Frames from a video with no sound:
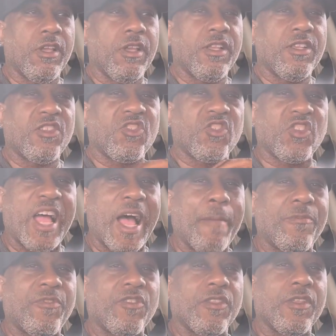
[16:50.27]

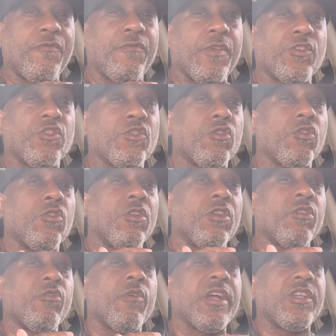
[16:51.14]
stops the
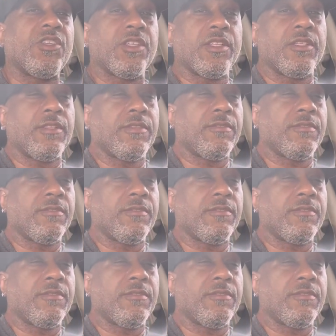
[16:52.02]
physical aggression.